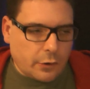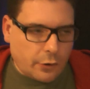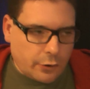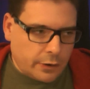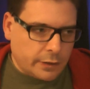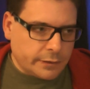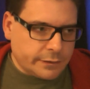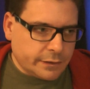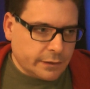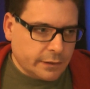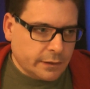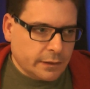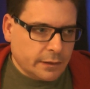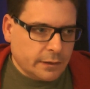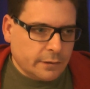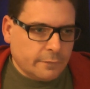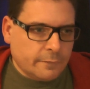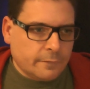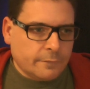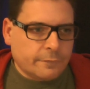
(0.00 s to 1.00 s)
heard
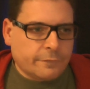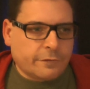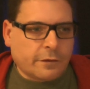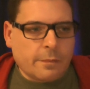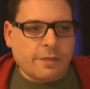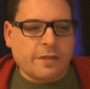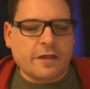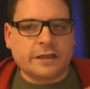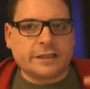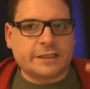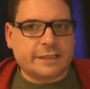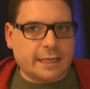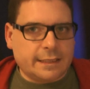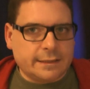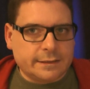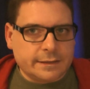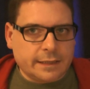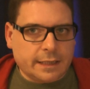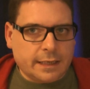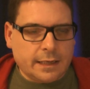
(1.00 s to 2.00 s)
from the
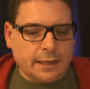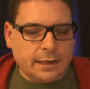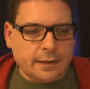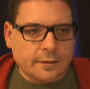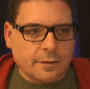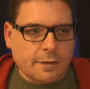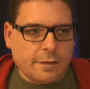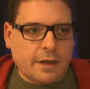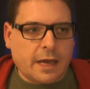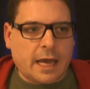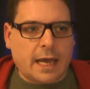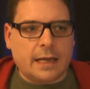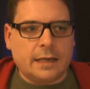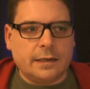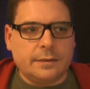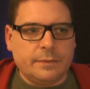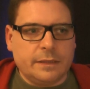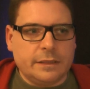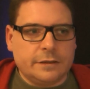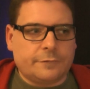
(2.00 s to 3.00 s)
stanza the
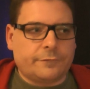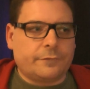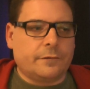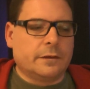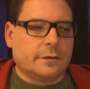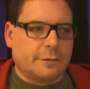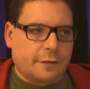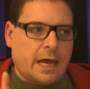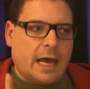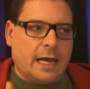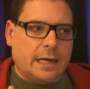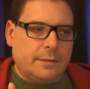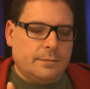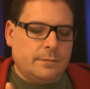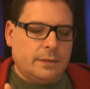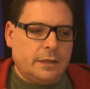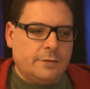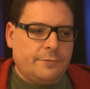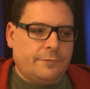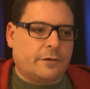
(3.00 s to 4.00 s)

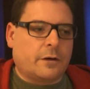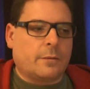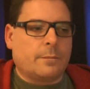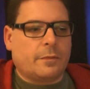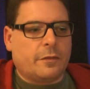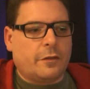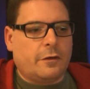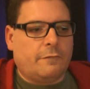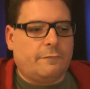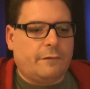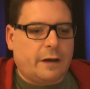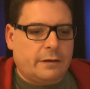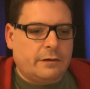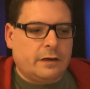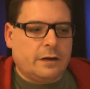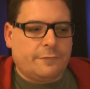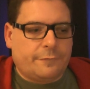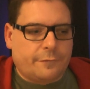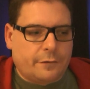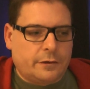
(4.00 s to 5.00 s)
enemy from the
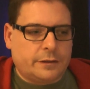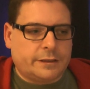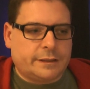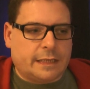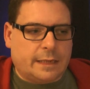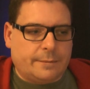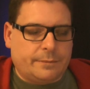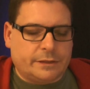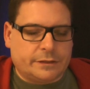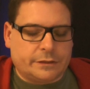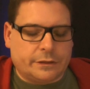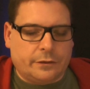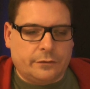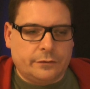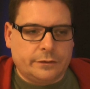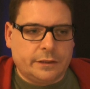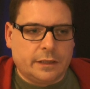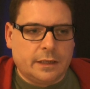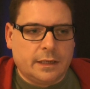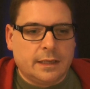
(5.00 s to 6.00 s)
very first
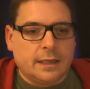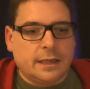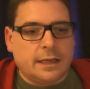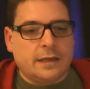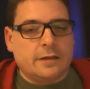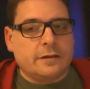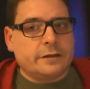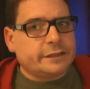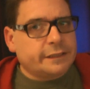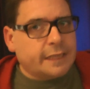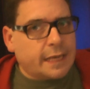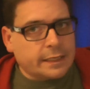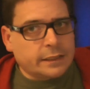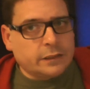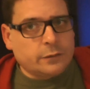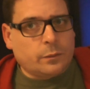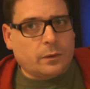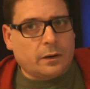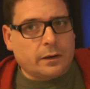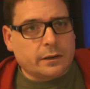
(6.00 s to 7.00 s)
episode in the
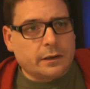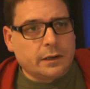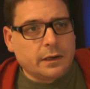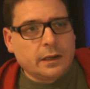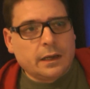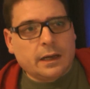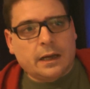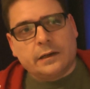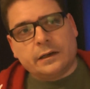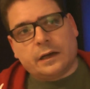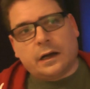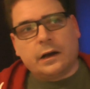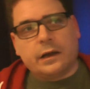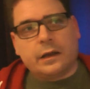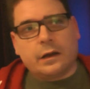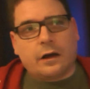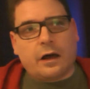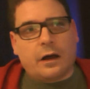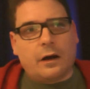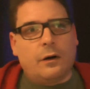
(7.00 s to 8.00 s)
second one, and
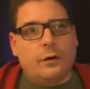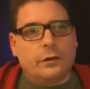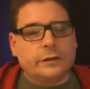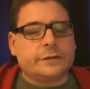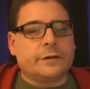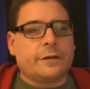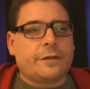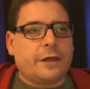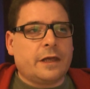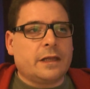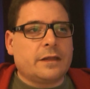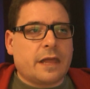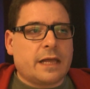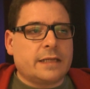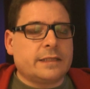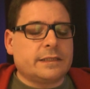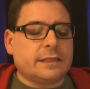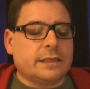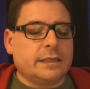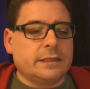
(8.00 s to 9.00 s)
I also think
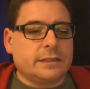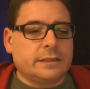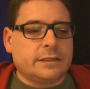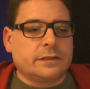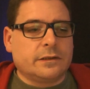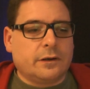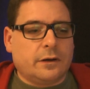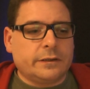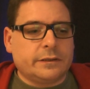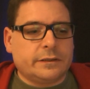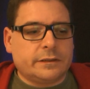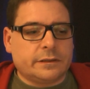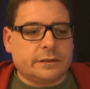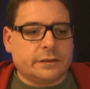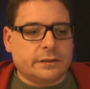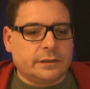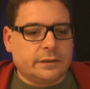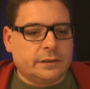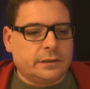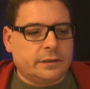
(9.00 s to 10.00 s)
that is not